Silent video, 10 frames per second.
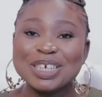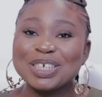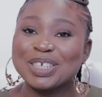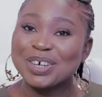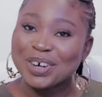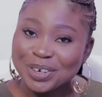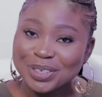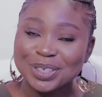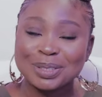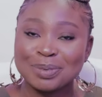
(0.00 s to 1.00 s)
She
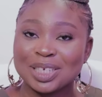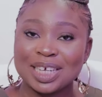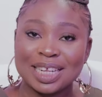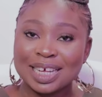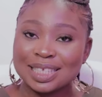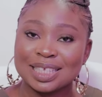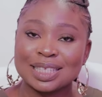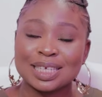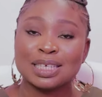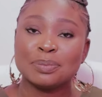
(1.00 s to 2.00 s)
also specializes
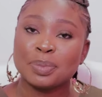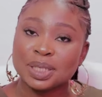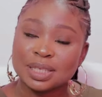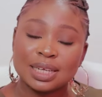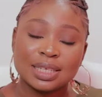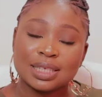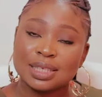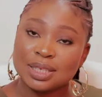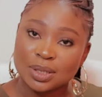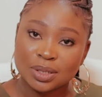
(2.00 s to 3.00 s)
in personality
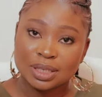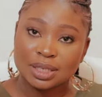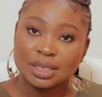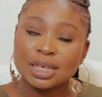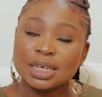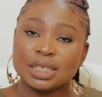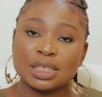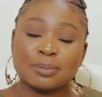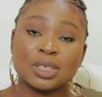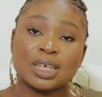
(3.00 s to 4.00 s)
disorders. She
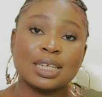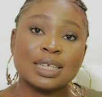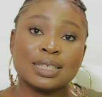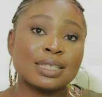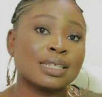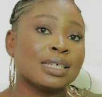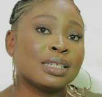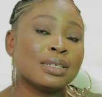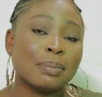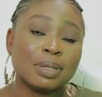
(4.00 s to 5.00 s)
specializes
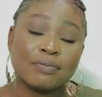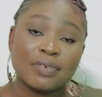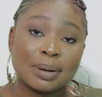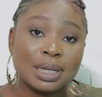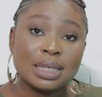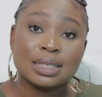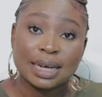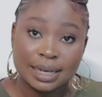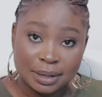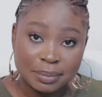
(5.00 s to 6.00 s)
in family
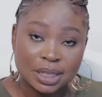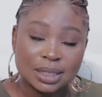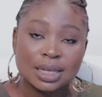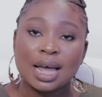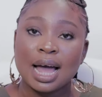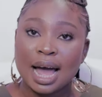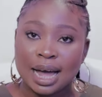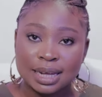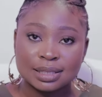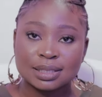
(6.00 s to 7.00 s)
dynamics
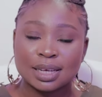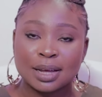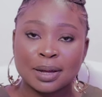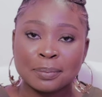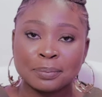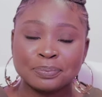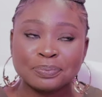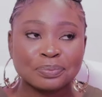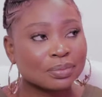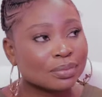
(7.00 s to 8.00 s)
and